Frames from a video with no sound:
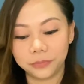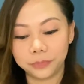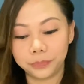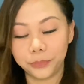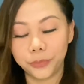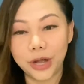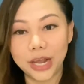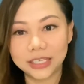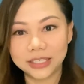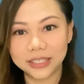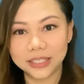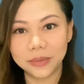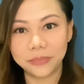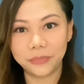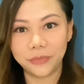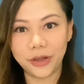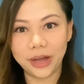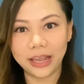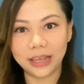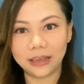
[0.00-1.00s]
press the
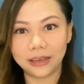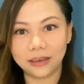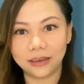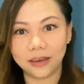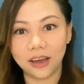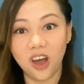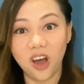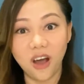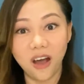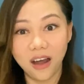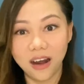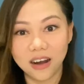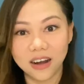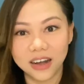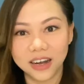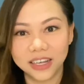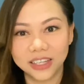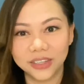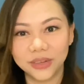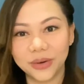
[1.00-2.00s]
brake
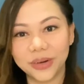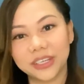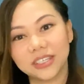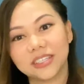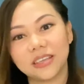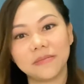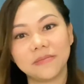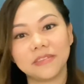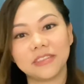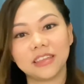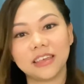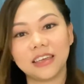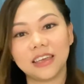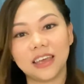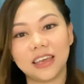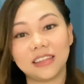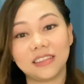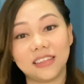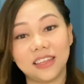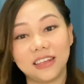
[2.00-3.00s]
hard or something,
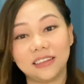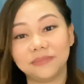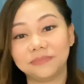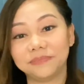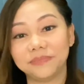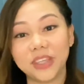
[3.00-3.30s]
and then